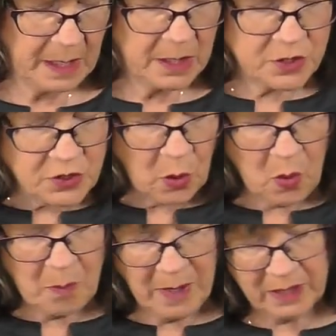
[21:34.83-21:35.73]

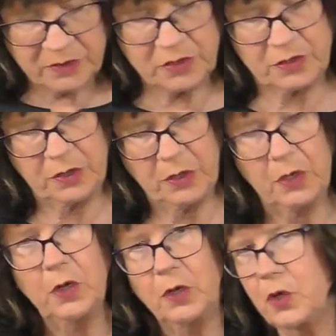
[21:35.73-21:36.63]
So much
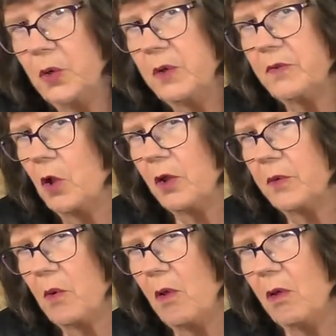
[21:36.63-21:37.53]
could have
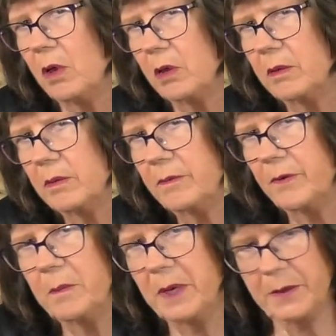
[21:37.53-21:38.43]
gone wrong
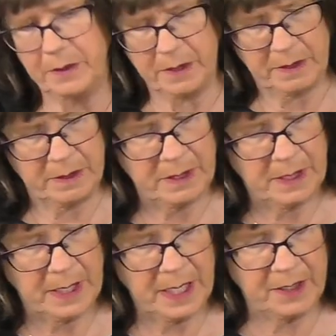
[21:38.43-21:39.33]
for mother
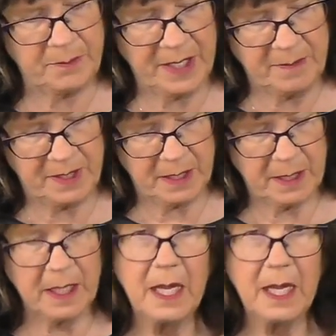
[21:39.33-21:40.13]
and baby.